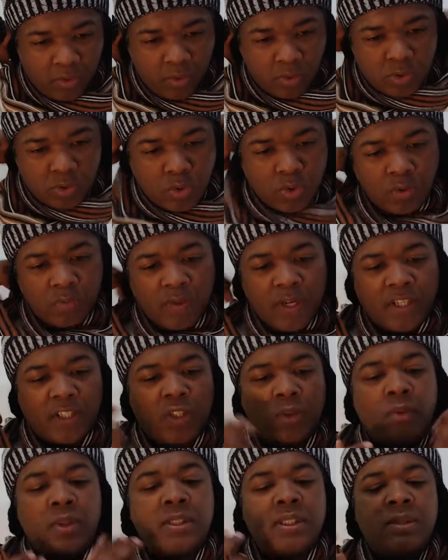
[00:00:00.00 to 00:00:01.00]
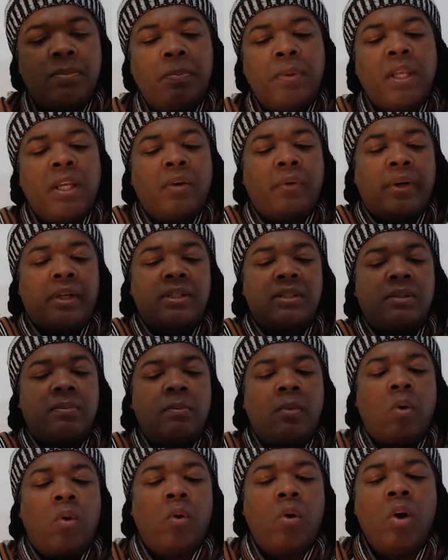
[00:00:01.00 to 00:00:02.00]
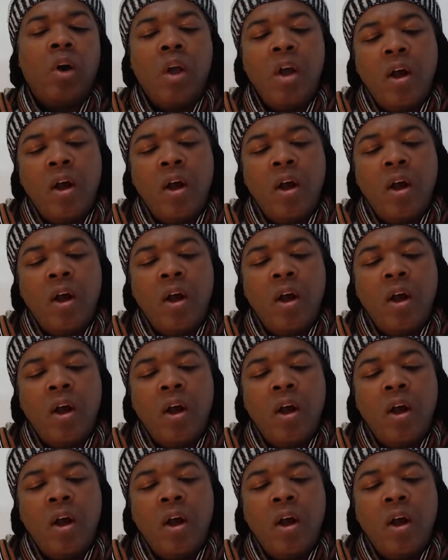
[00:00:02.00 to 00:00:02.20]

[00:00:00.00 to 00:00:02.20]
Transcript: or of like to experience more